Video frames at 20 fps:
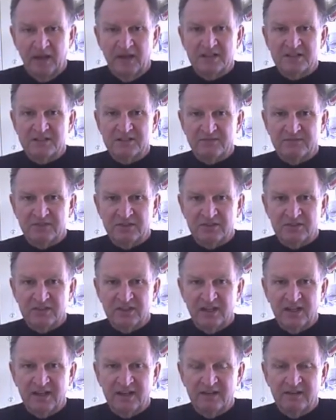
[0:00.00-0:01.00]
as if to
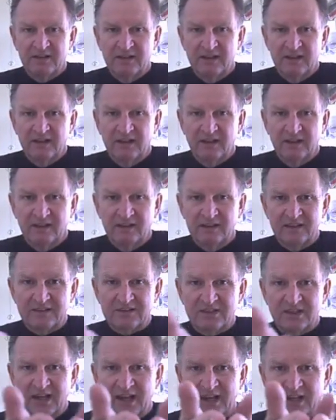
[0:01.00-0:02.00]
say,
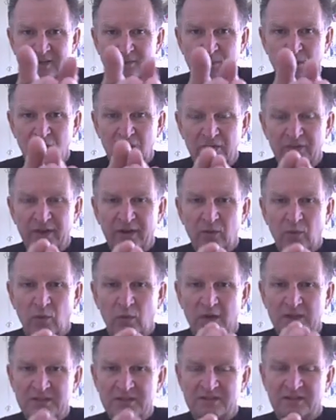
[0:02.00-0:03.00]
this animal
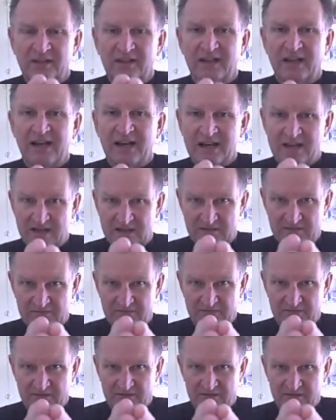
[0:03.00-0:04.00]
that was alive